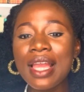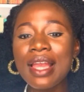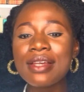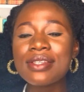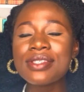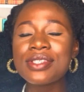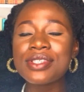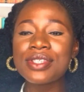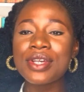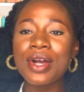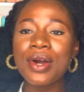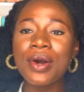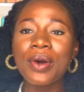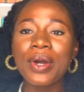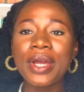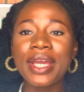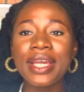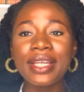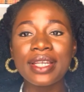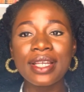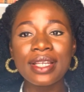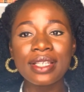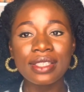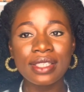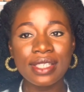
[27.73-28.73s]
So
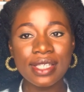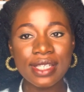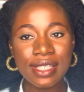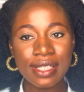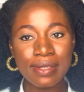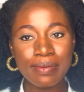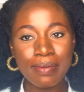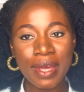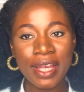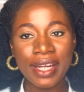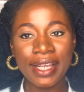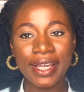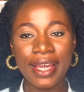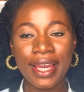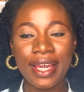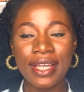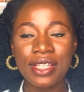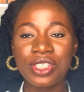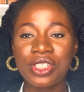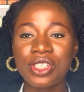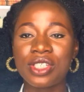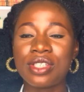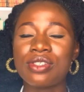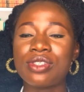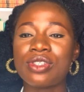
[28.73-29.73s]
it, these
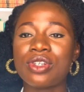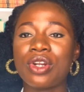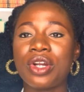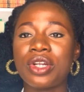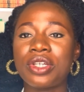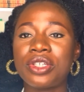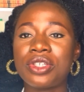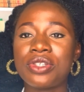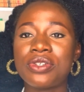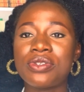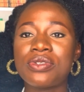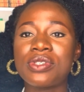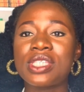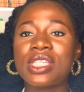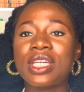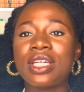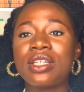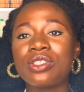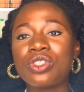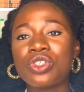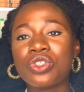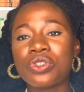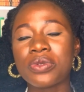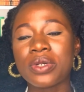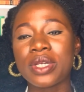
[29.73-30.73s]
medications are used in
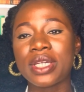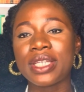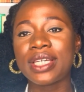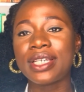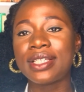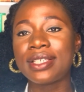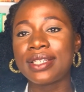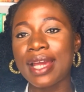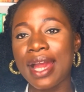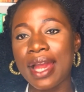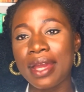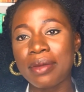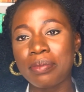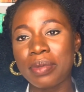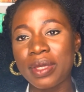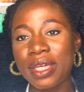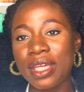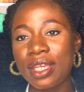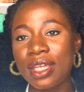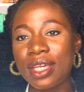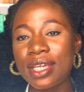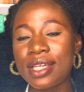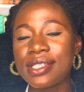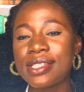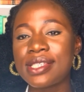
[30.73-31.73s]
treating
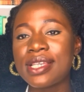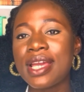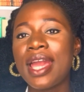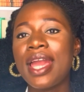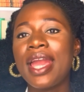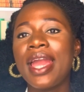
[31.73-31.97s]
diabetes